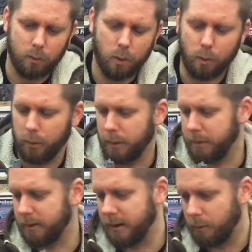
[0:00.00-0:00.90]
won't really be
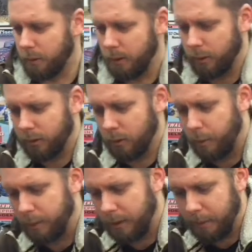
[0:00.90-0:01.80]
seen where it was
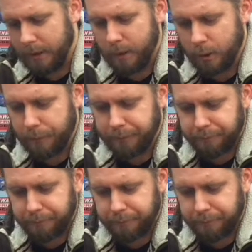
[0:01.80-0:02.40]
opened up anywho.